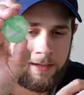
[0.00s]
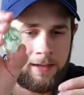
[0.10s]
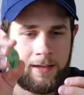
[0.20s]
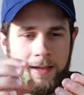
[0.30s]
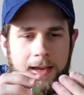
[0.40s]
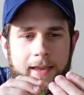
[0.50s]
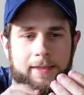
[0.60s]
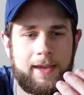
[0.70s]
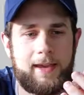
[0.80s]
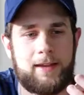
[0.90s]
And
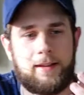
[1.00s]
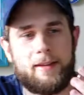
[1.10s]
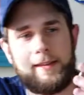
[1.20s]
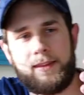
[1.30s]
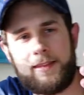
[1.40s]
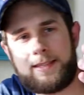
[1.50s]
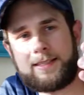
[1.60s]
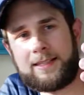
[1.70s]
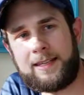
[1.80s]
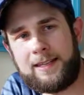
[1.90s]
then this
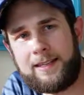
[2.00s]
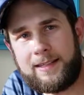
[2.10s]
is